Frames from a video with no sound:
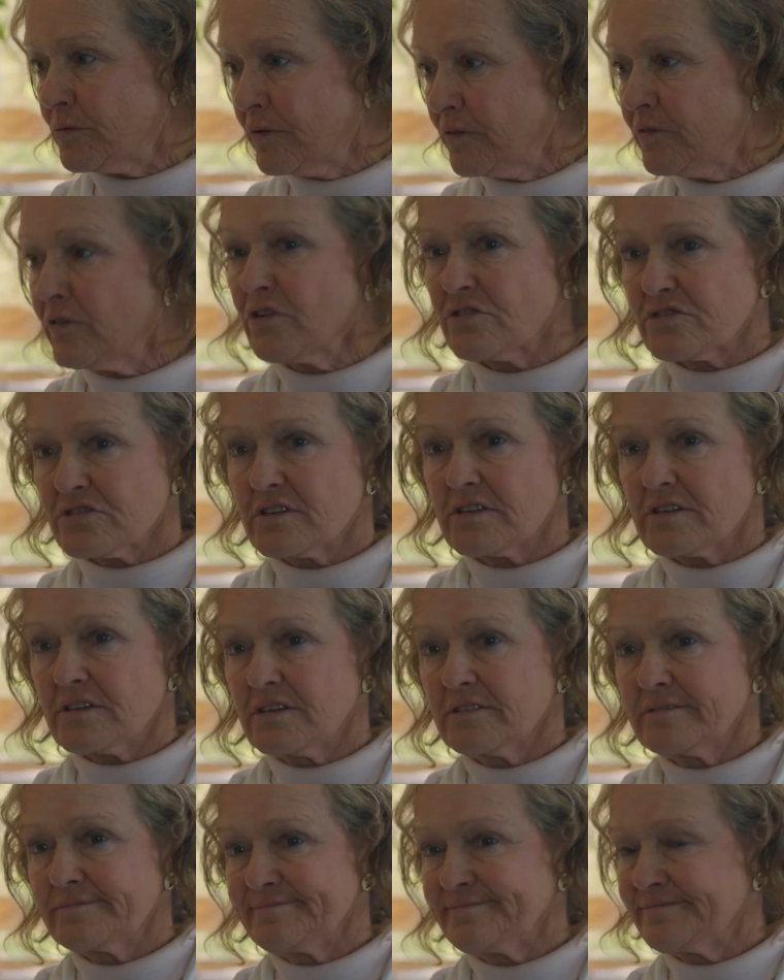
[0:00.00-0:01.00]
So we've lost
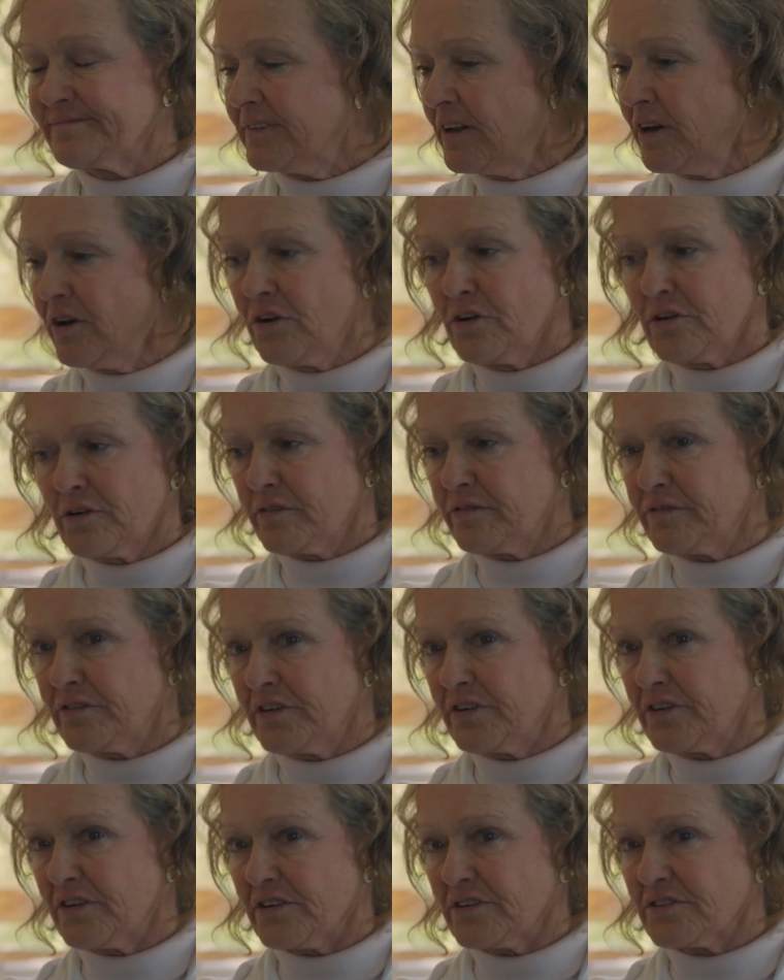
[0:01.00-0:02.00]
a lot of
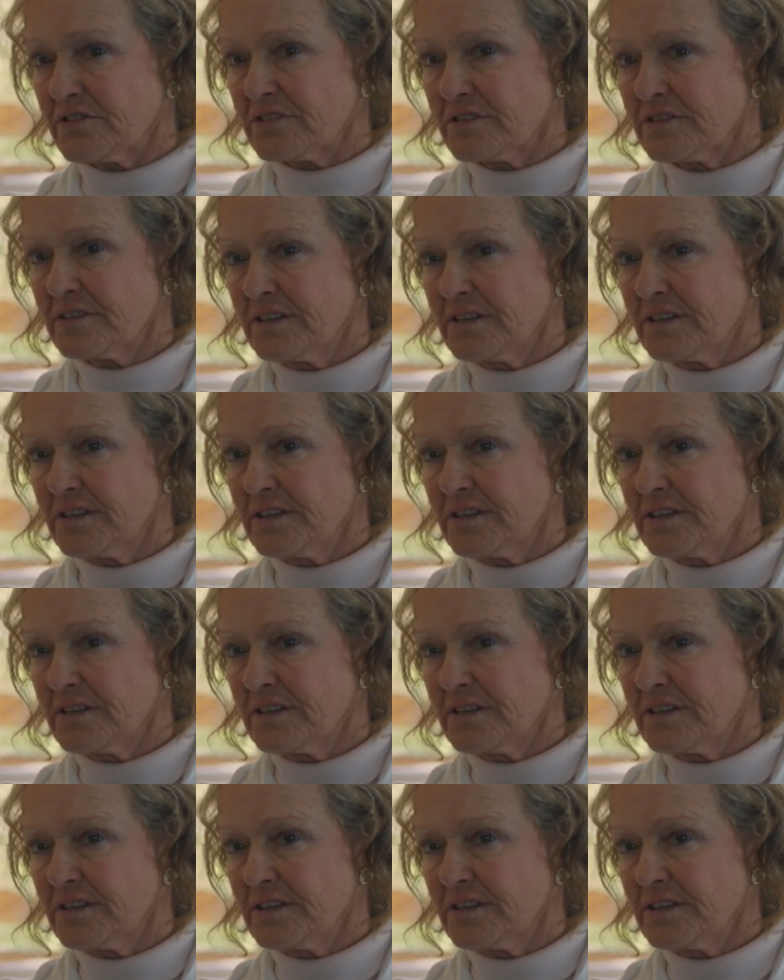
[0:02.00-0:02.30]
photos.